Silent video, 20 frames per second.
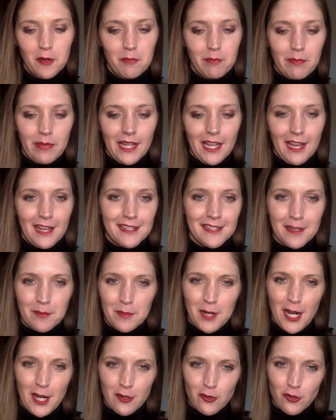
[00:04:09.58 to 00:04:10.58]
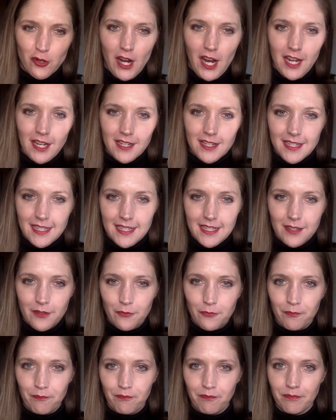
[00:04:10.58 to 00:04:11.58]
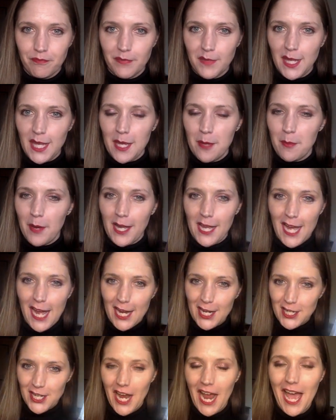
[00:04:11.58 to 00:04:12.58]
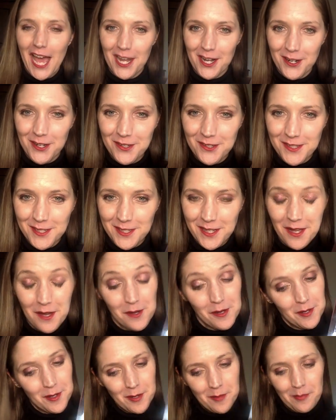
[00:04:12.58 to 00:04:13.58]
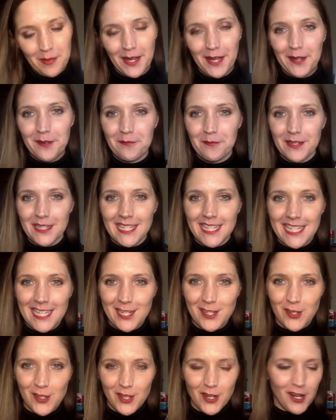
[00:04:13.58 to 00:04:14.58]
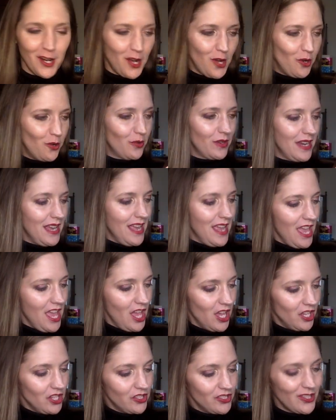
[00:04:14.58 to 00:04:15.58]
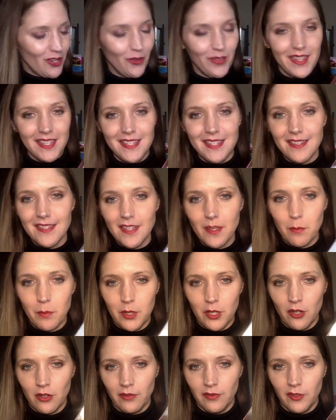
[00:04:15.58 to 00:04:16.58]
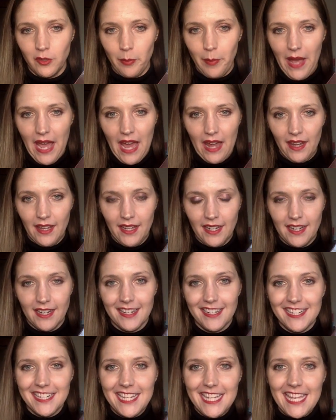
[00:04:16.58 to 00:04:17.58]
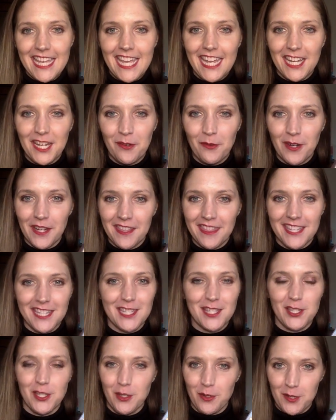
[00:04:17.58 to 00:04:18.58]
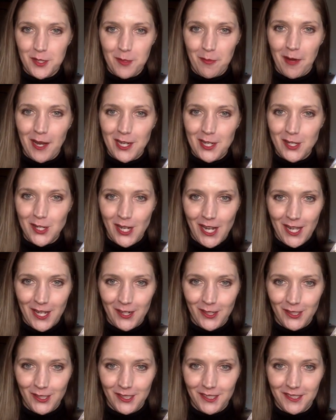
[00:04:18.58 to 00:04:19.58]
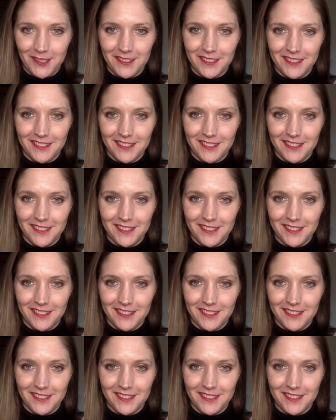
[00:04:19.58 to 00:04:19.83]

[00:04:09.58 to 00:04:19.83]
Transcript: because I'm not trying to eat my eyeshadows, but to each their own. So this is a beautiful palette. Anyone that's new to my channel,